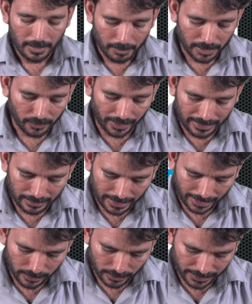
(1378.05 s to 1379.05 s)
But while
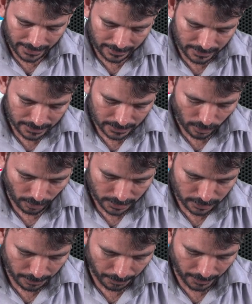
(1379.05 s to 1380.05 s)
calculating this
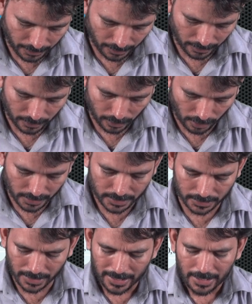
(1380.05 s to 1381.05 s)
cost,
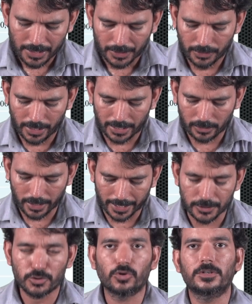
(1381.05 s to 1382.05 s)
you have to
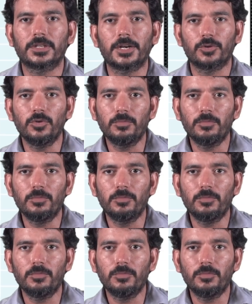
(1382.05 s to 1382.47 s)
ensure that you